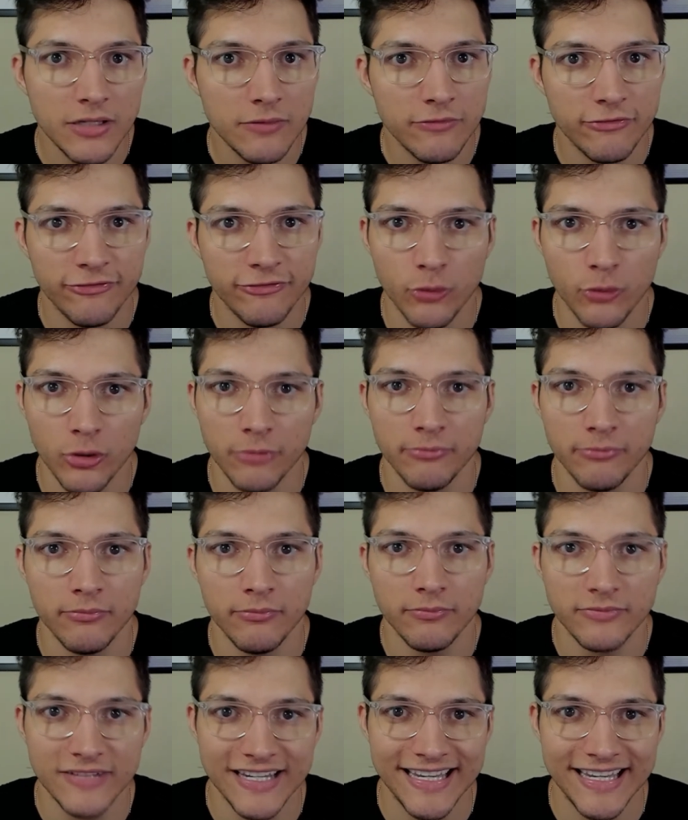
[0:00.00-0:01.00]
form
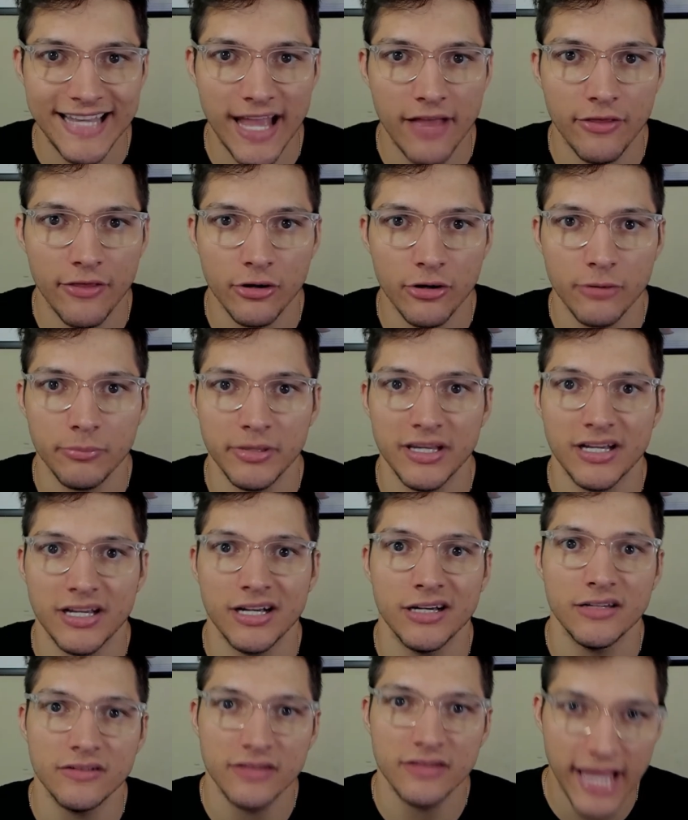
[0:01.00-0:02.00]
together
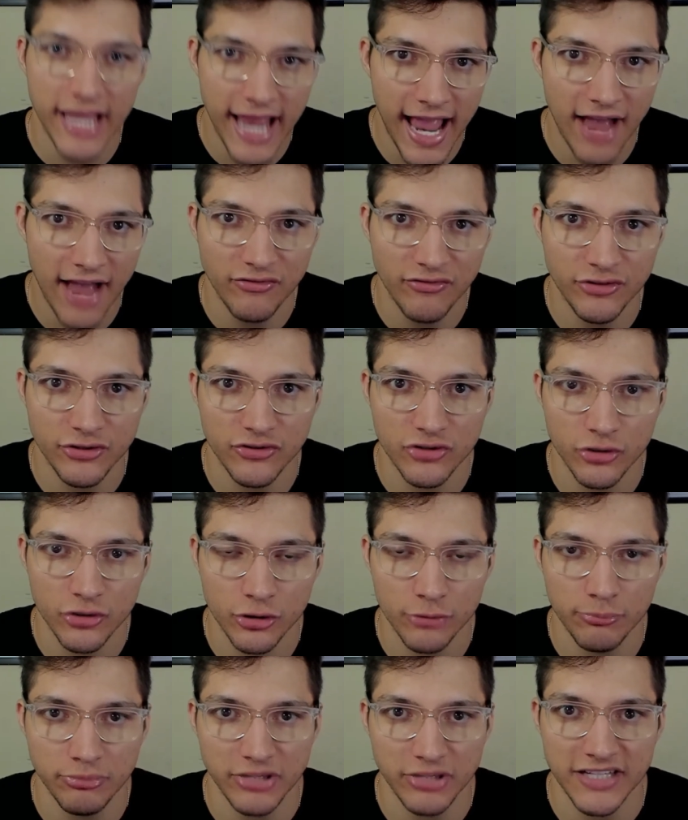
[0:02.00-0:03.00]
because they have certain
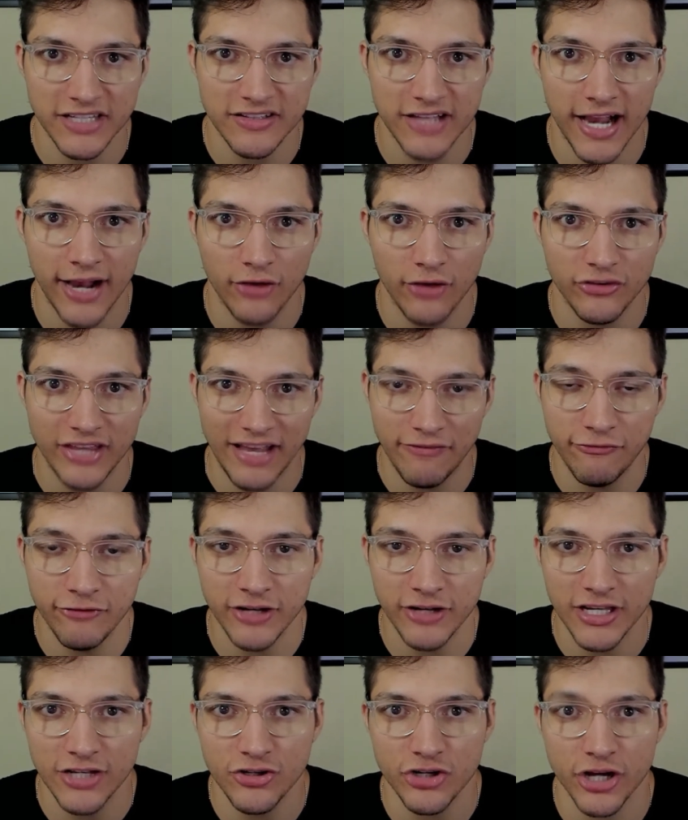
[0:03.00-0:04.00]
play styles that fit
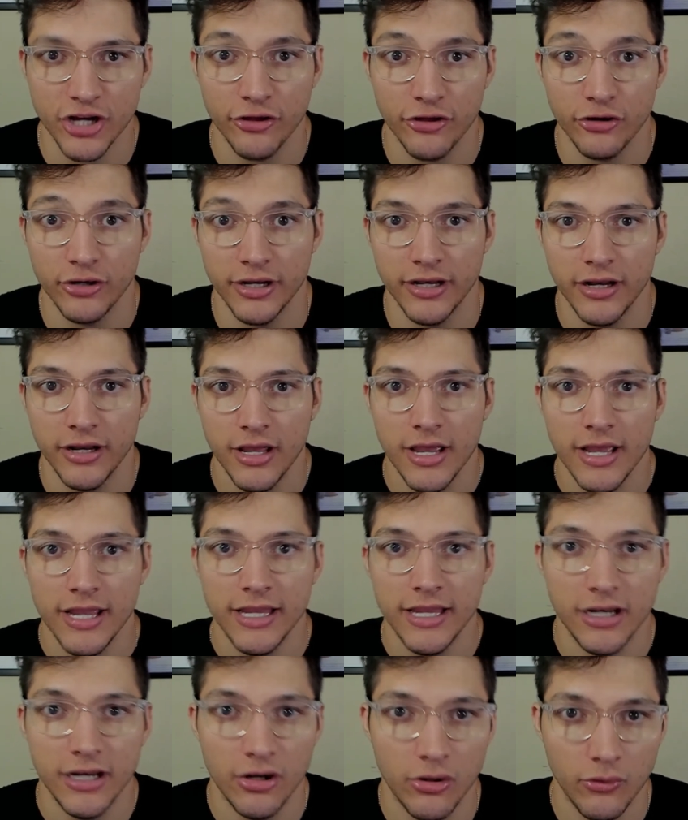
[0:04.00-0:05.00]
each other. And,
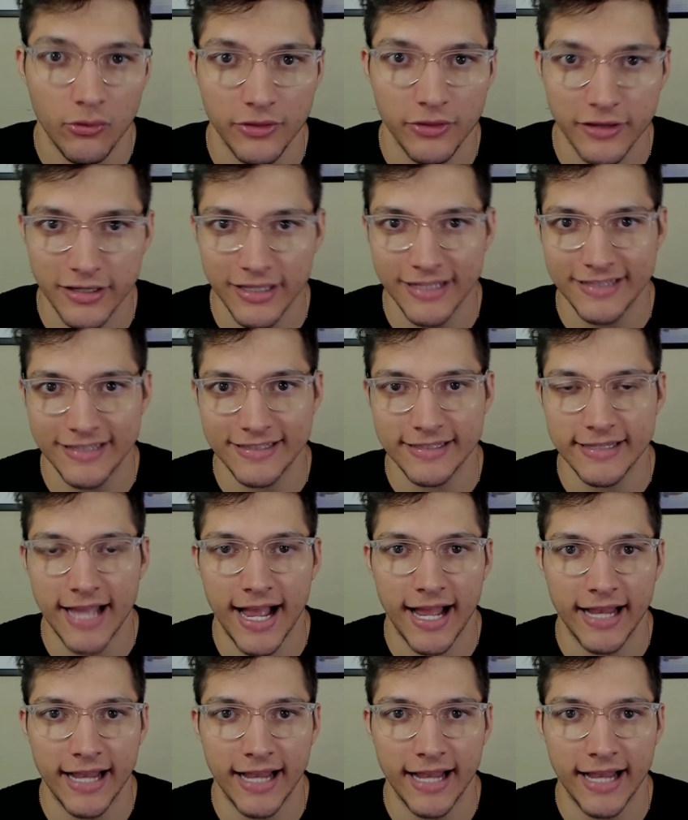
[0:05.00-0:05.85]
it's not,